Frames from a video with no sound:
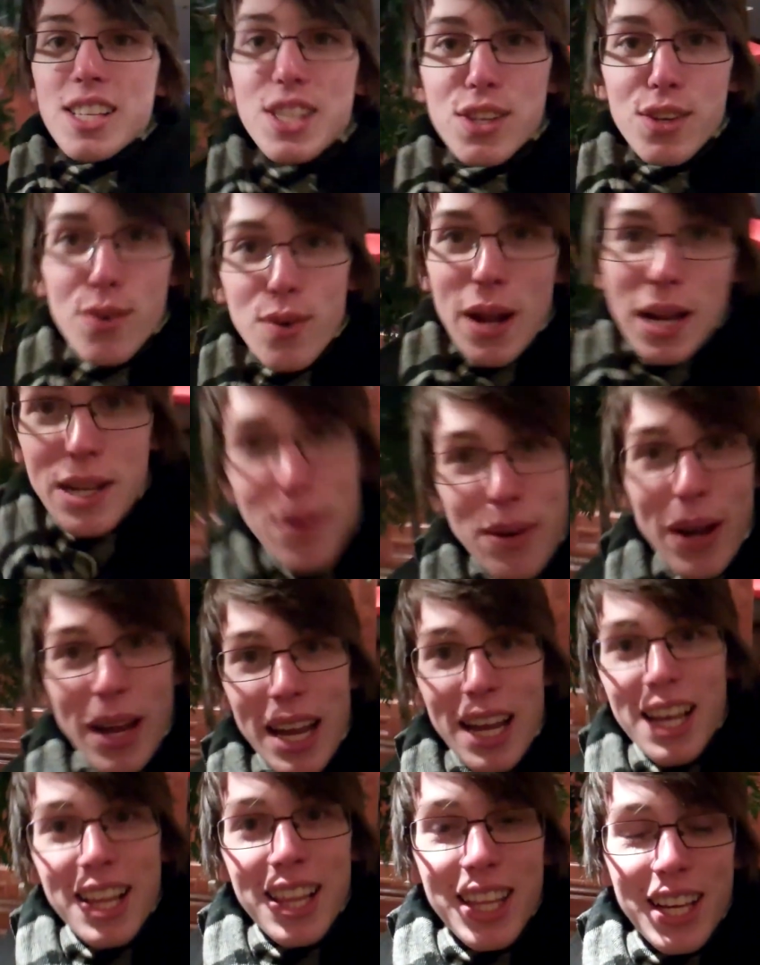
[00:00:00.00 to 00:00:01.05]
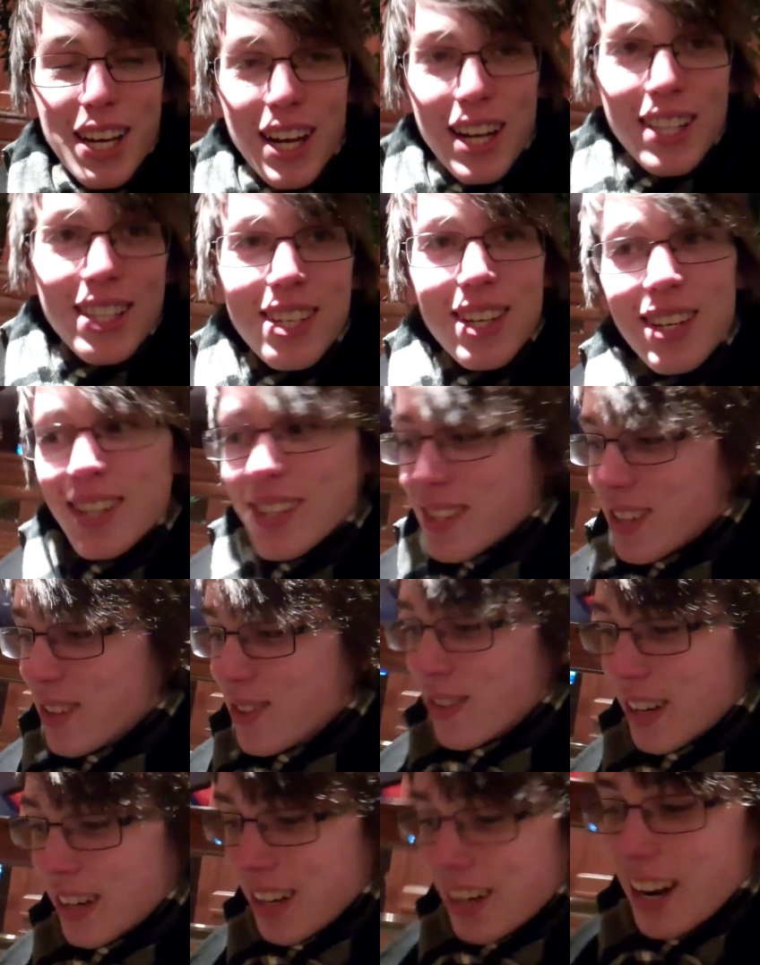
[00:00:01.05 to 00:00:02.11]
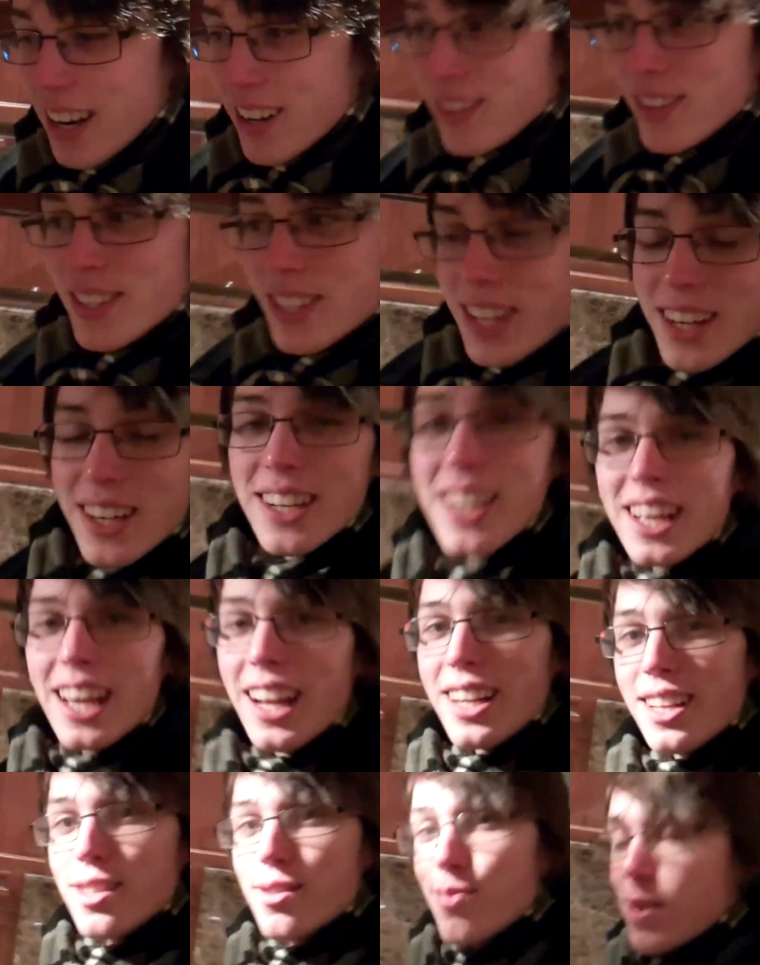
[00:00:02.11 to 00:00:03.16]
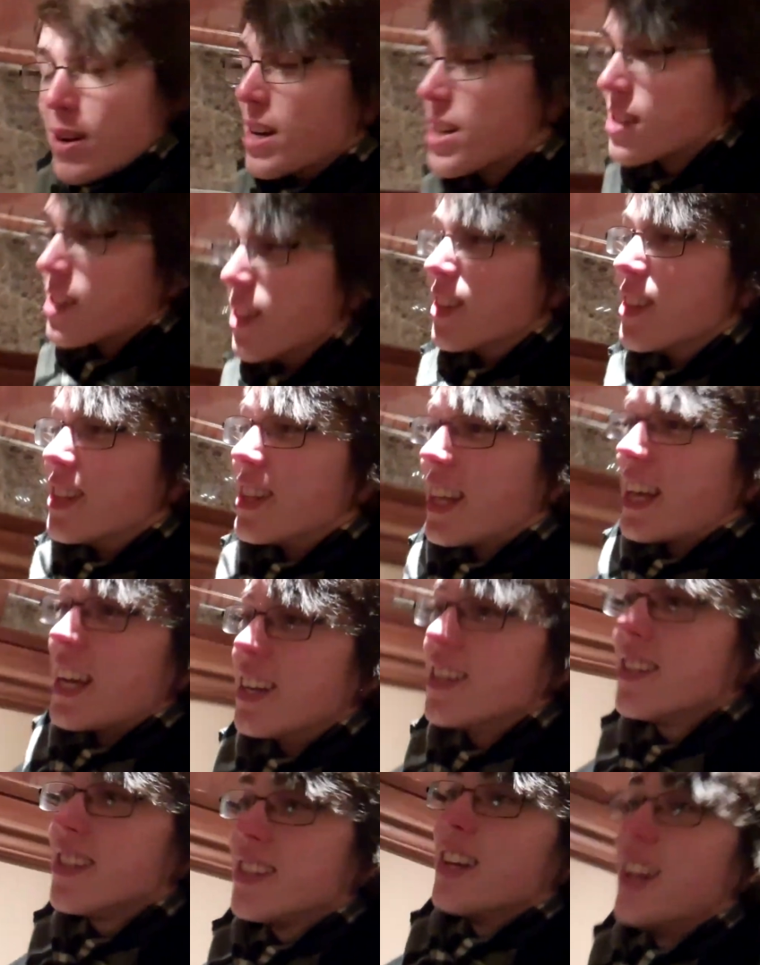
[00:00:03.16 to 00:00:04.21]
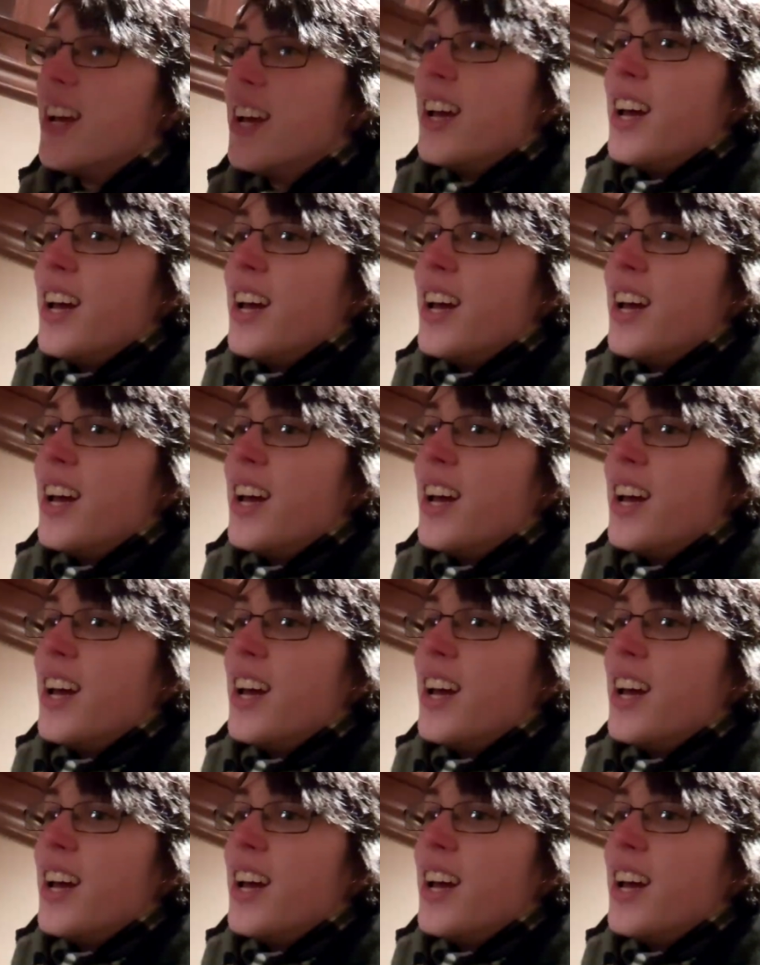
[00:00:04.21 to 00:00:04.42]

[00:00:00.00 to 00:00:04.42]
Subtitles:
So anyway, the concert is over and it was good and inspirational and things.